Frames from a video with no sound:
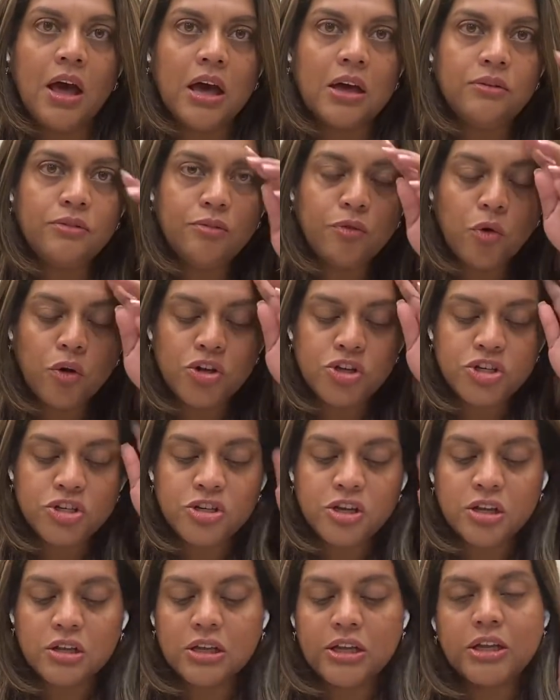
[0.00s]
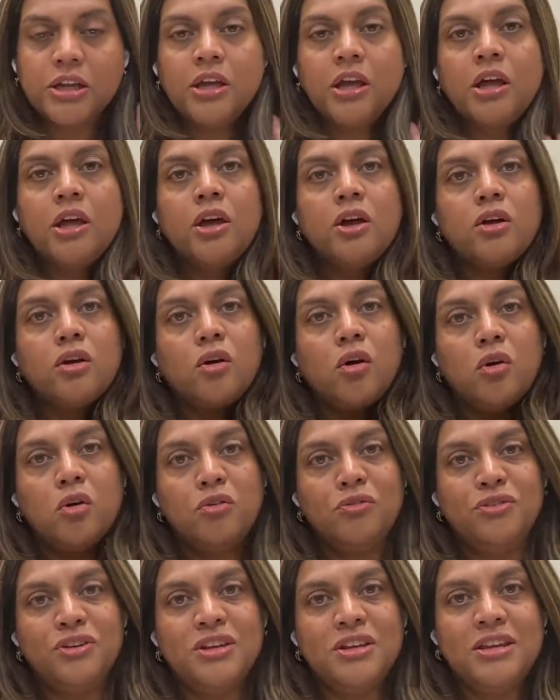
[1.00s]
Unfortunately,
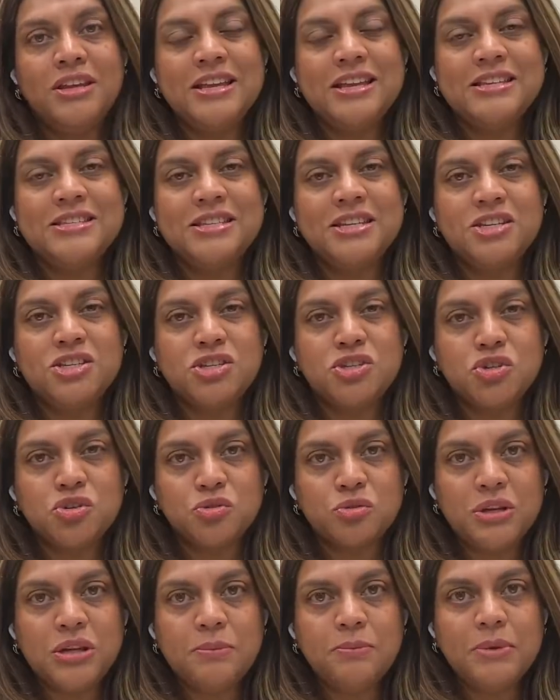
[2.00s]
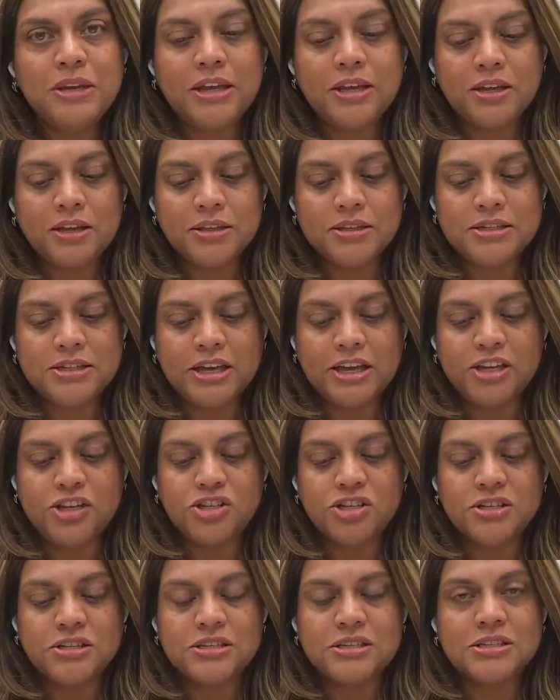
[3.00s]
COVID is extremely
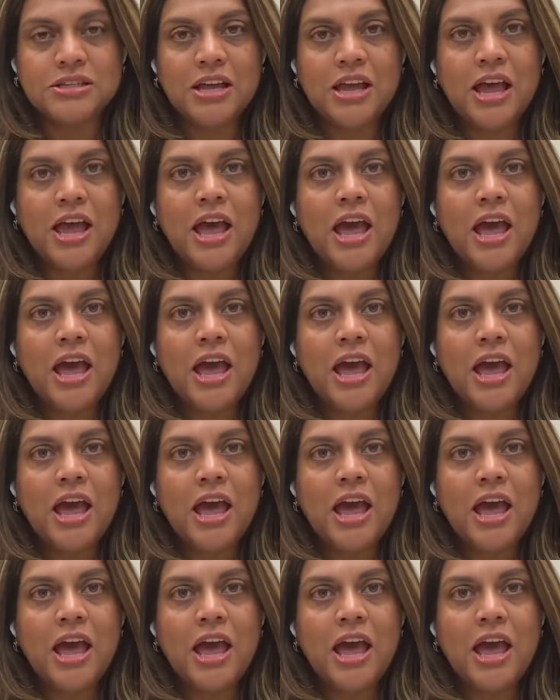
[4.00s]
contagious,